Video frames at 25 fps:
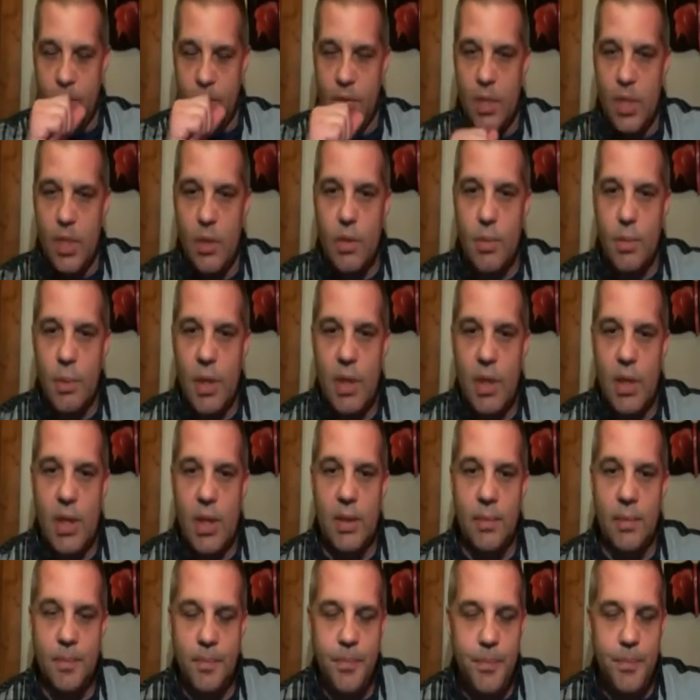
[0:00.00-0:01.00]
excuse me
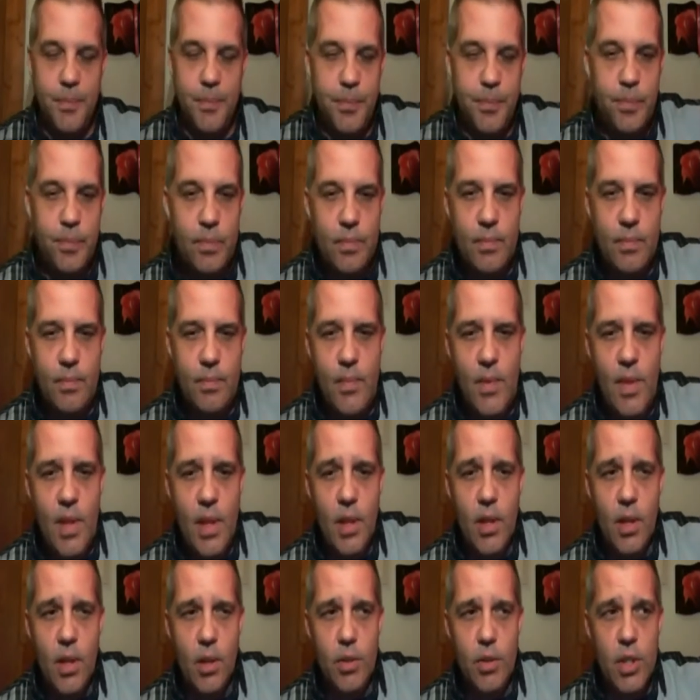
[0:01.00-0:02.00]
that
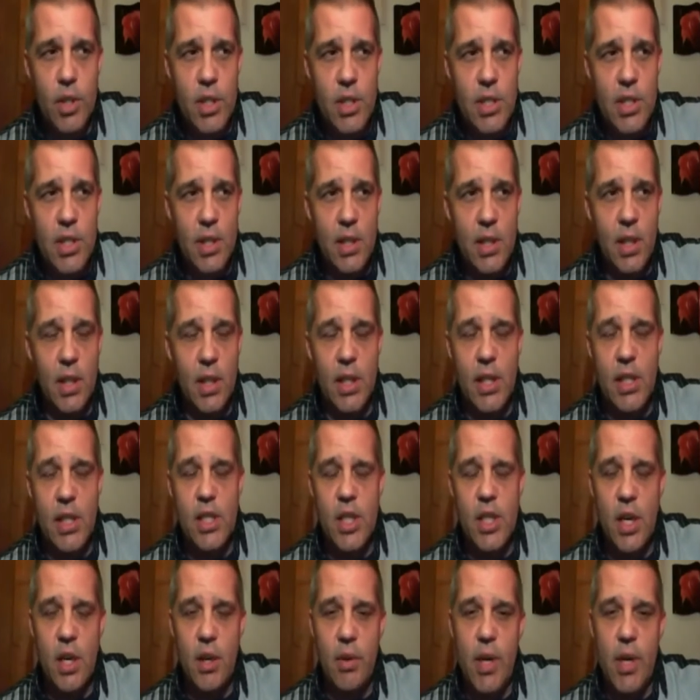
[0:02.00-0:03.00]
you know just in the
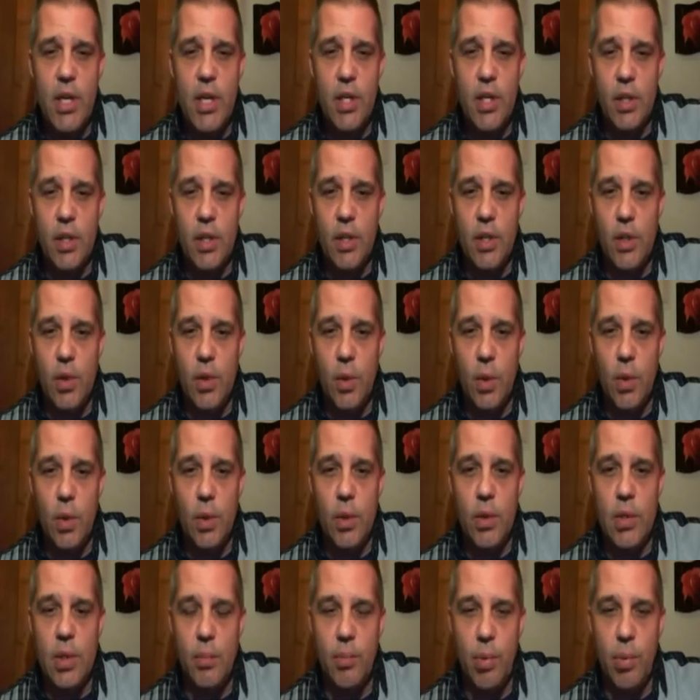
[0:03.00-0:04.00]
lead generation
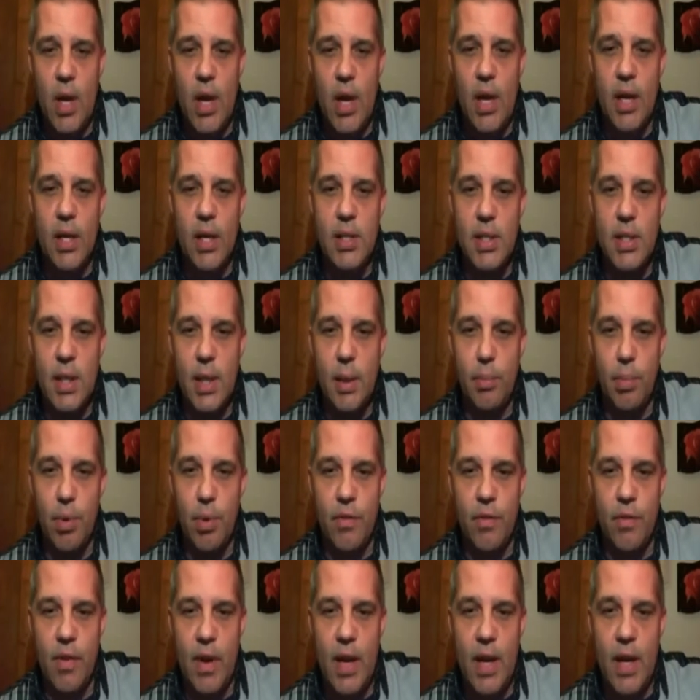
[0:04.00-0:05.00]
tools and products they
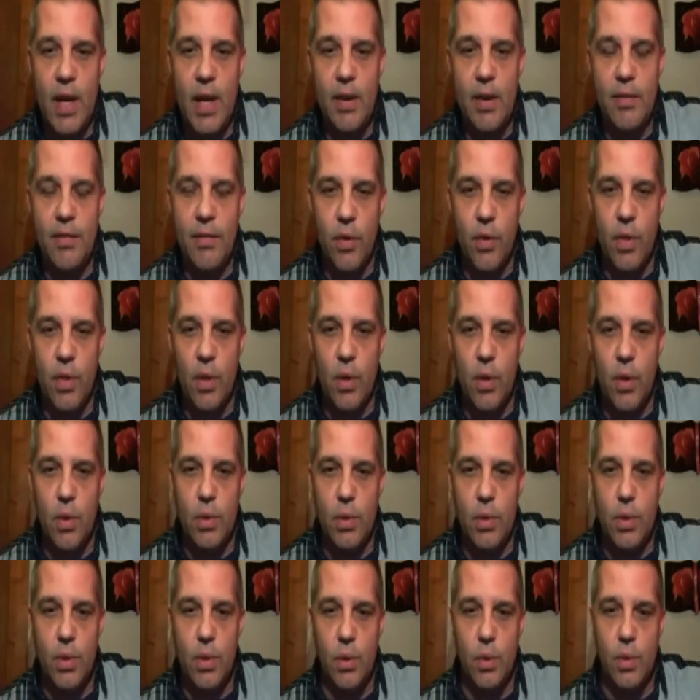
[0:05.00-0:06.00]
provide for
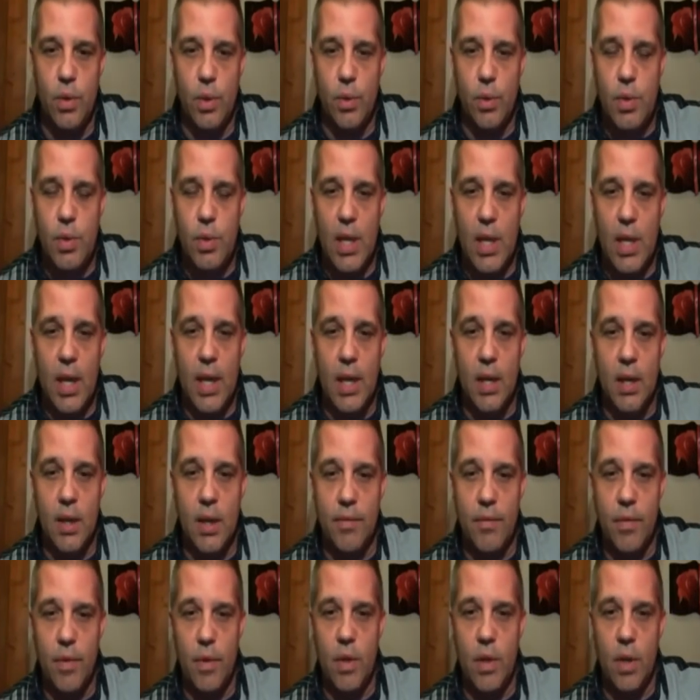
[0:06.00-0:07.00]
those who do sign
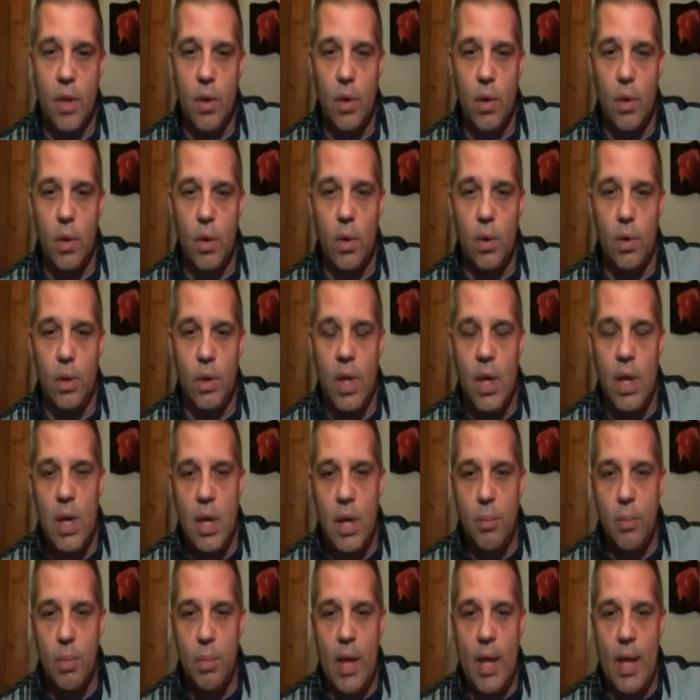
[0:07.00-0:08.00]
up for the gold
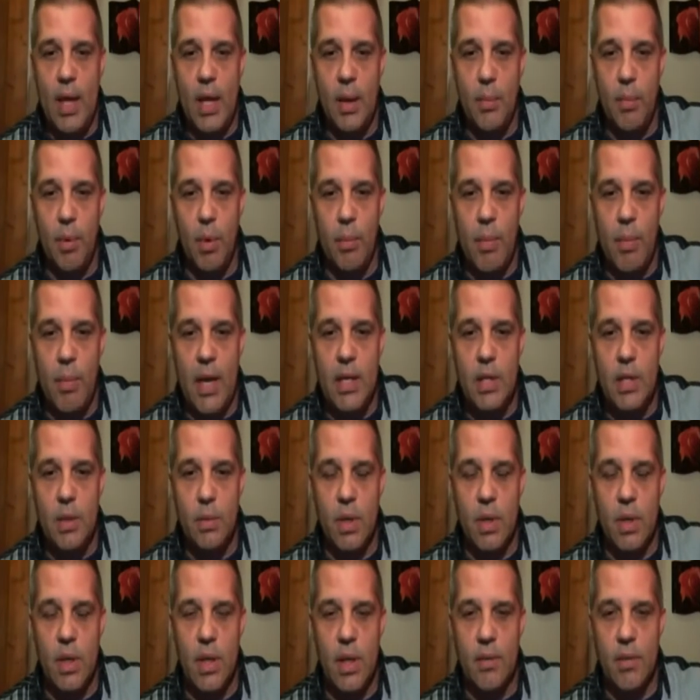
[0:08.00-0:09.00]
platinum or
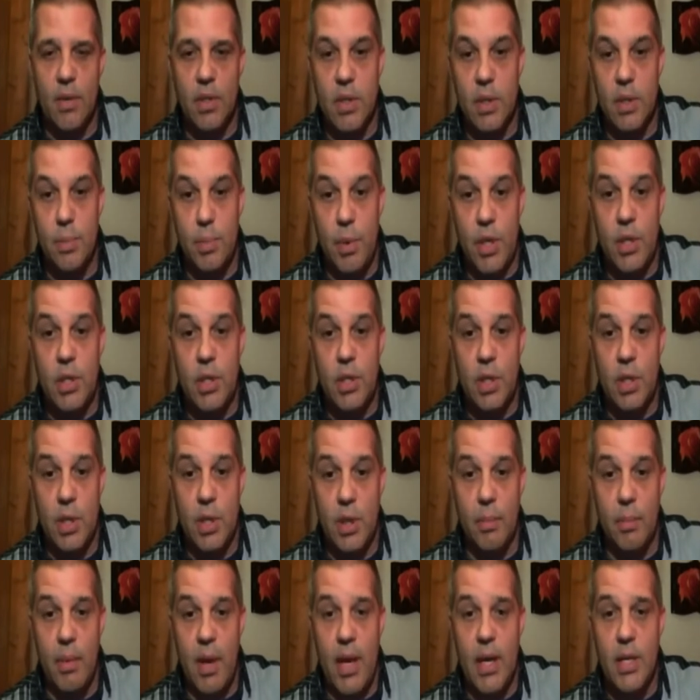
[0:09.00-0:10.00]
mastery levels, especially
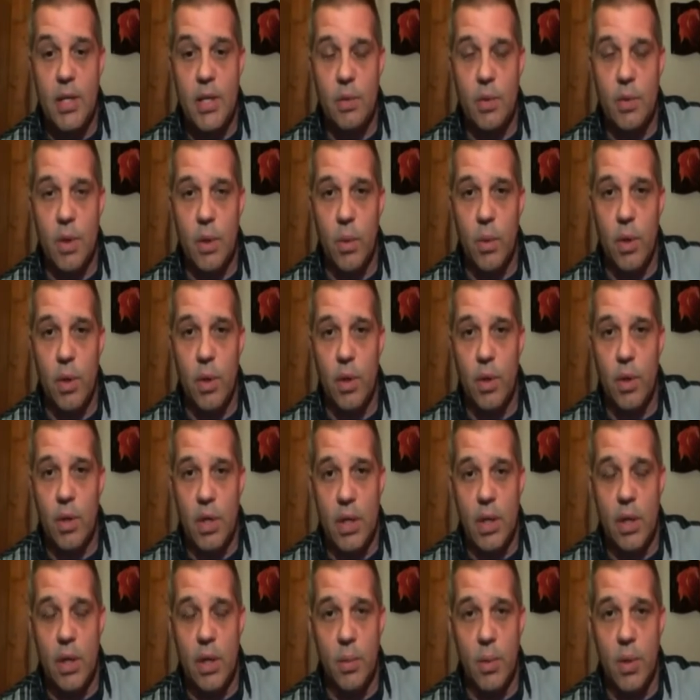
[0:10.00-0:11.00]
the mastery where you're
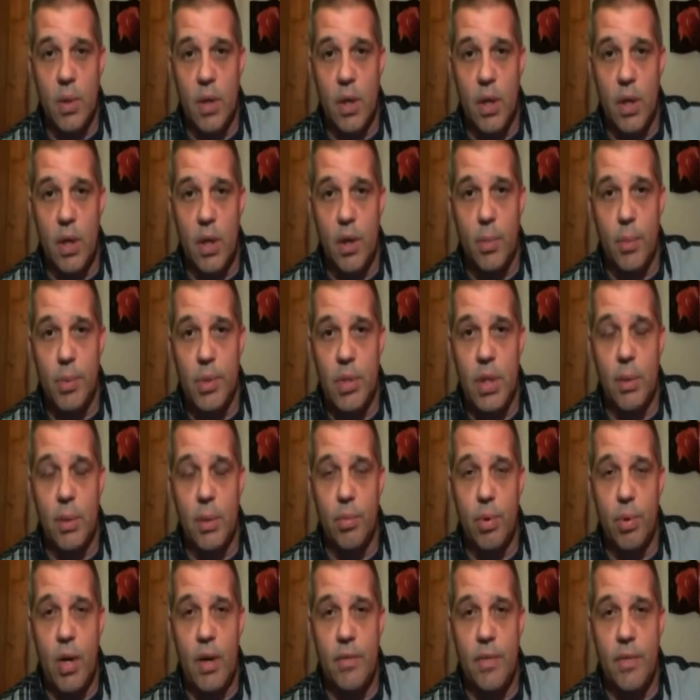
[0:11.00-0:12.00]
dealing with the 100%
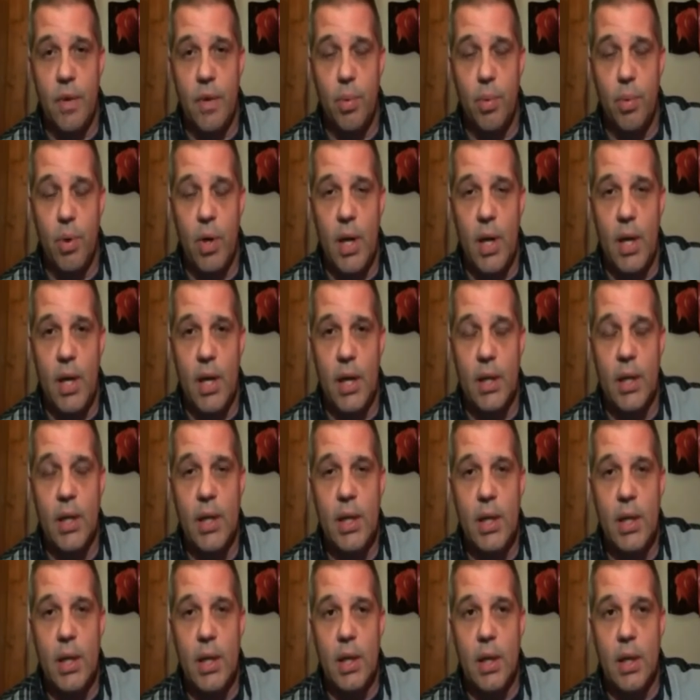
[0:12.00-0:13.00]
profit product.